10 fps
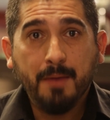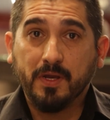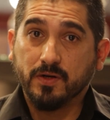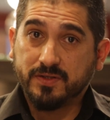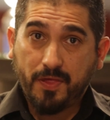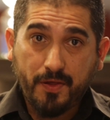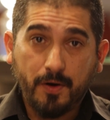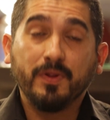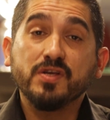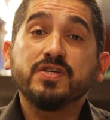because the
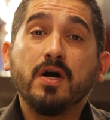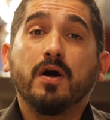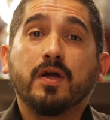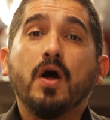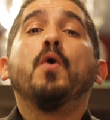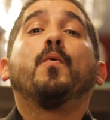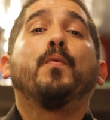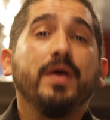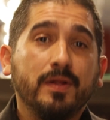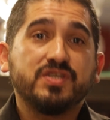thermal shock
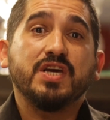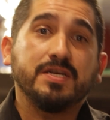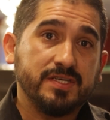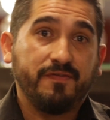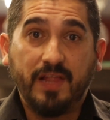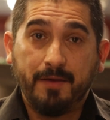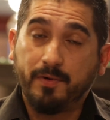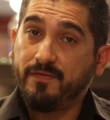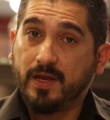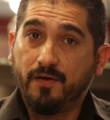will change the flavor
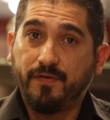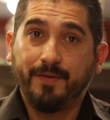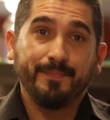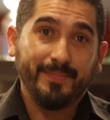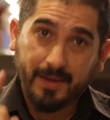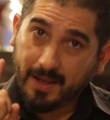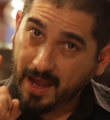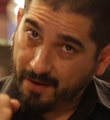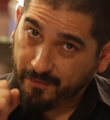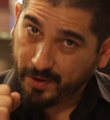of the coffee.
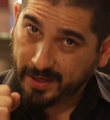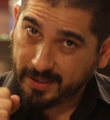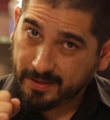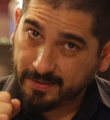Avoid it.